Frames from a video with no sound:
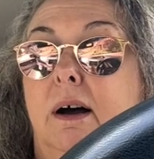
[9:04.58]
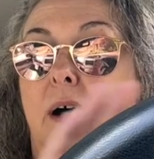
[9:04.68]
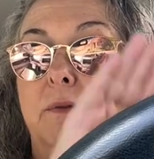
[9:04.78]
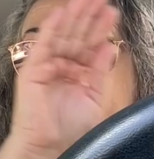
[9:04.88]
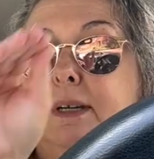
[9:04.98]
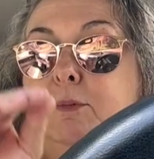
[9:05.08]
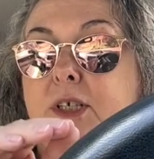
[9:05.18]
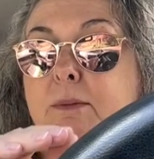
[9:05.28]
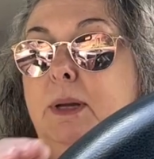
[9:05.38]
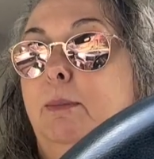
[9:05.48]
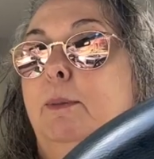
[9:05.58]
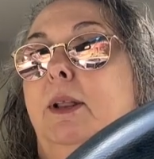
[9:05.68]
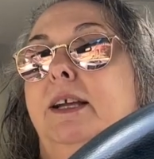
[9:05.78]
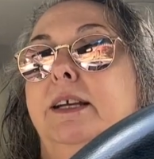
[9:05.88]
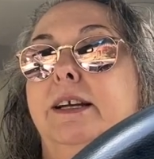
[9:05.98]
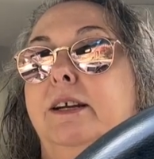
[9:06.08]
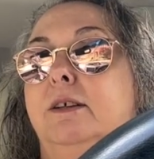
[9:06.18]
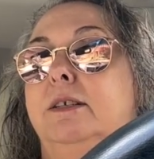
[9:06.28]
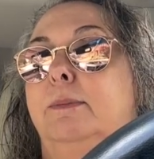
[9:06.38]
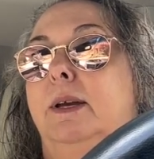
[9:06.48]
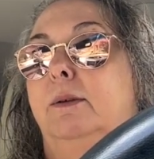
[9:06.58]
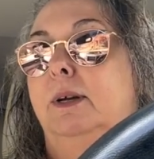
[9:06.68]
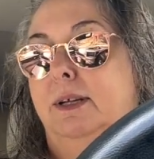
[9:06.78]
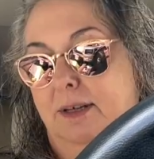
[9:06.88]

off the subject of baby blanket and errands, by the way.